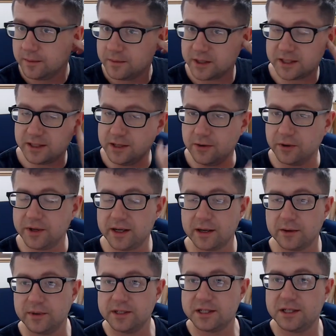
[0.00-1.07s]
But you only get
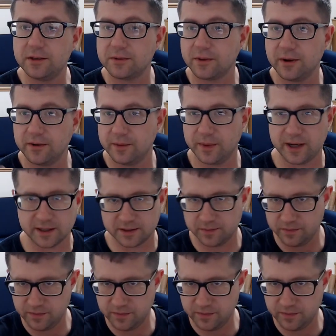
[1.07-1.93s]
one secret rare in the box.